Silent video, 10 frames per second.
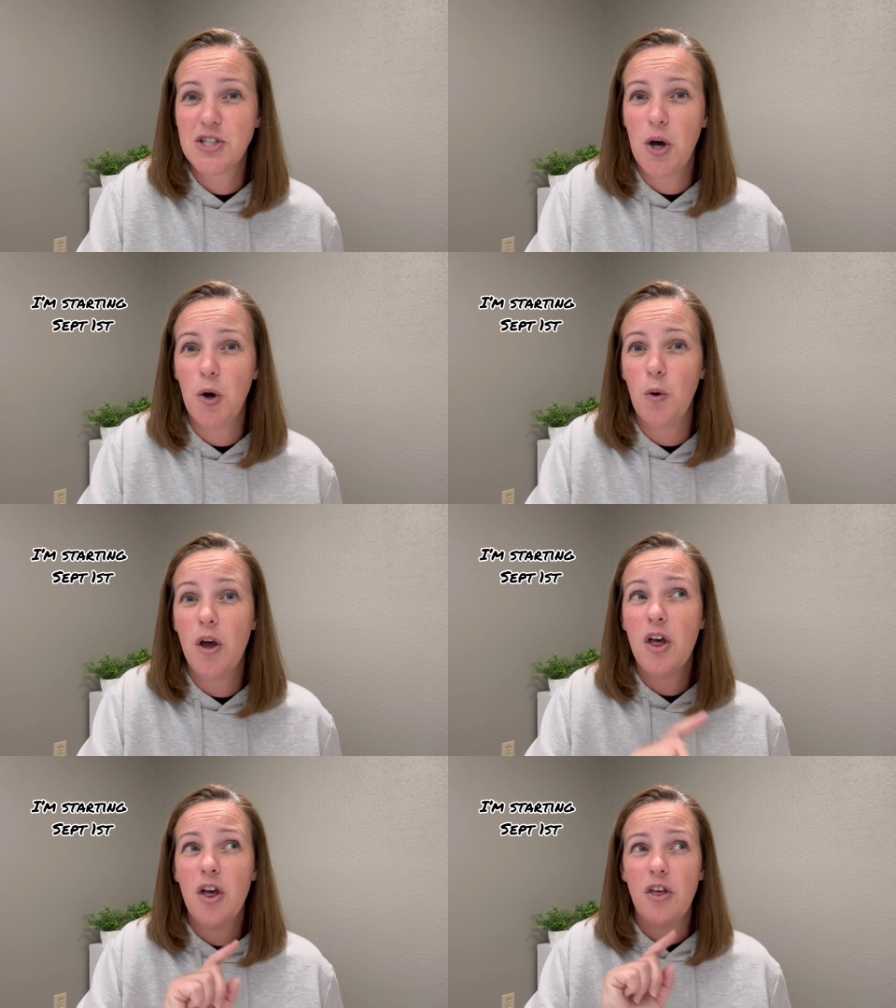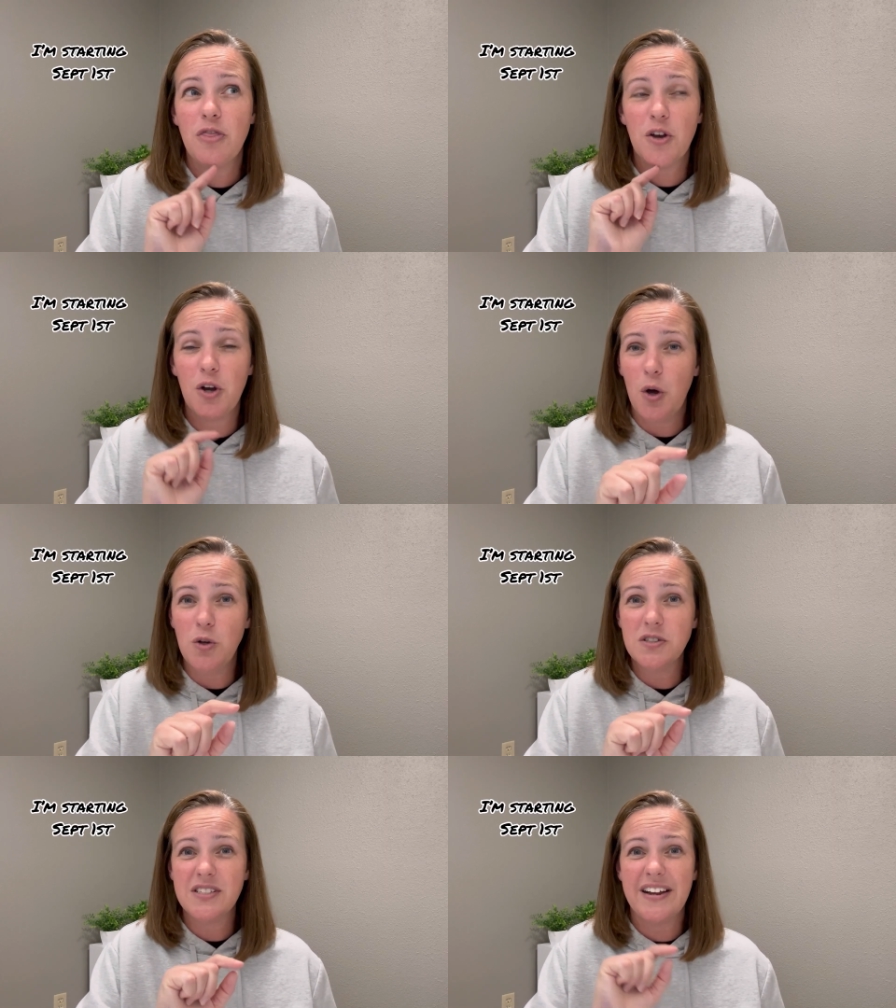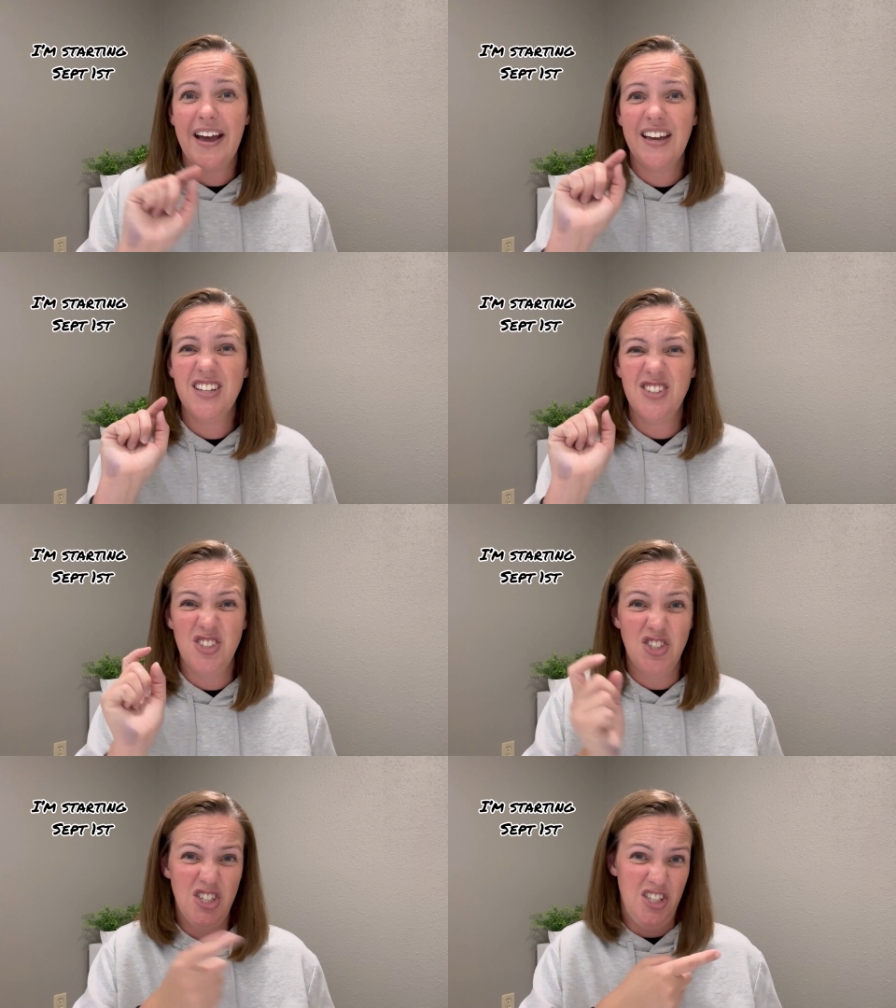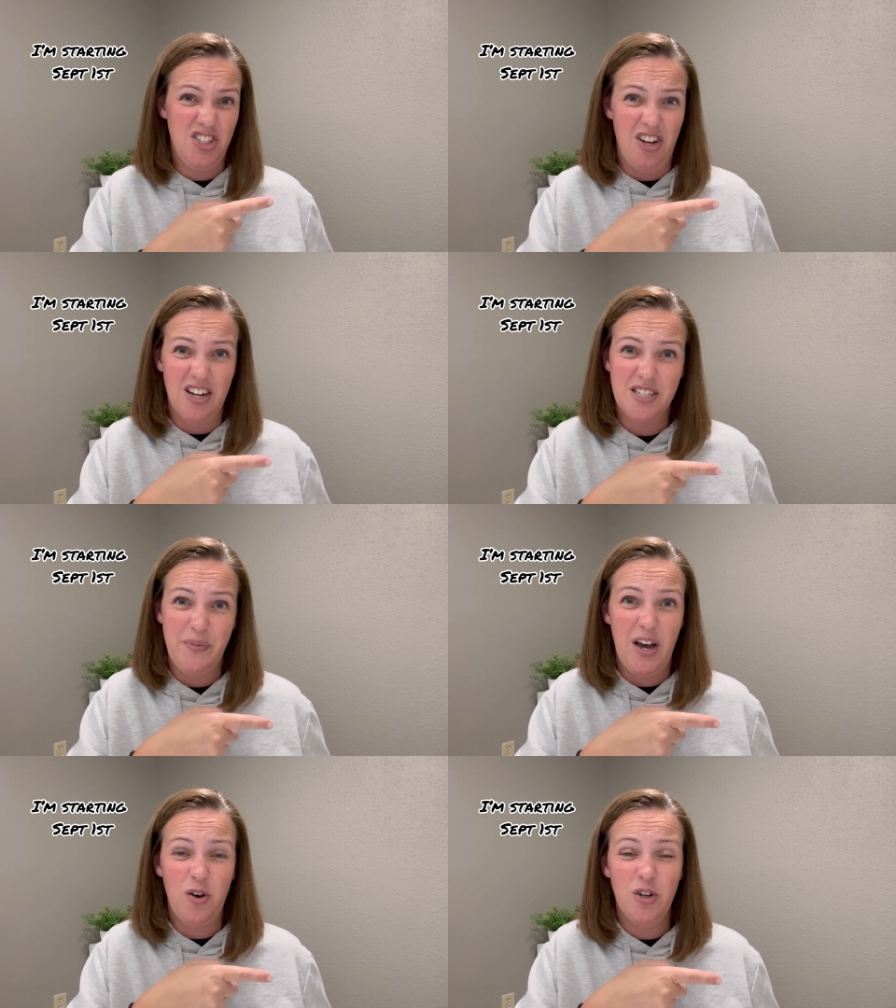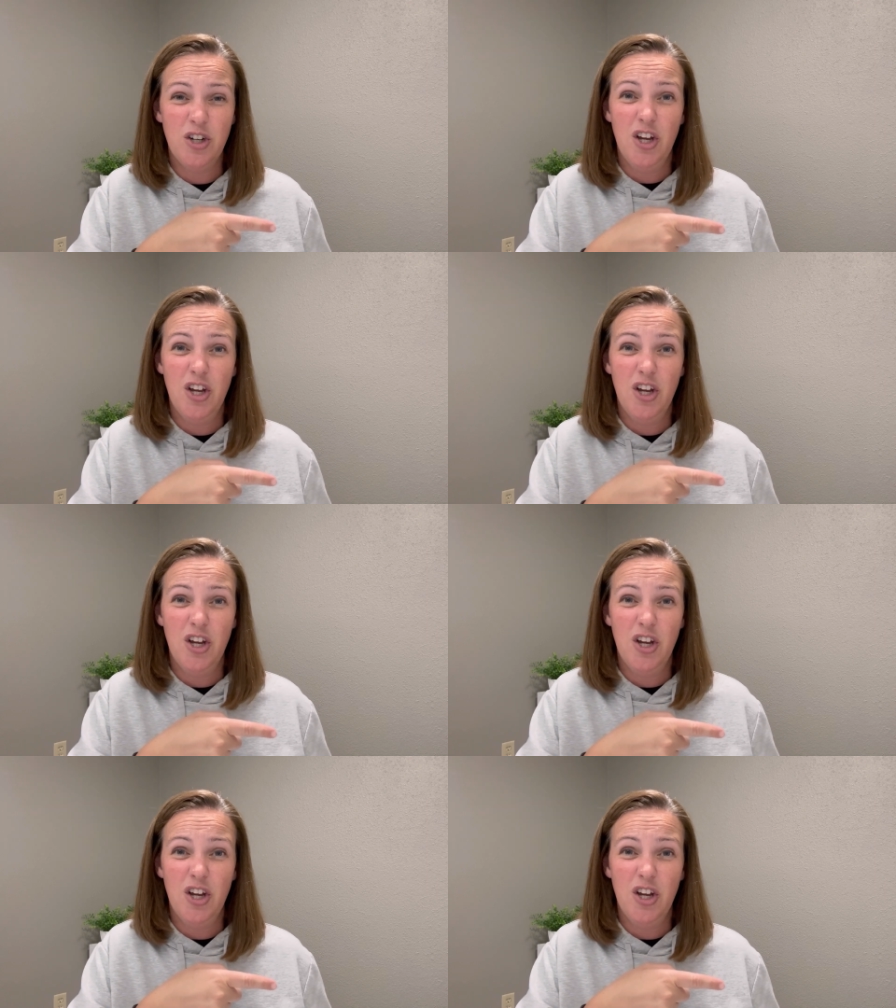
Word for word: So the goals that I had just talked about,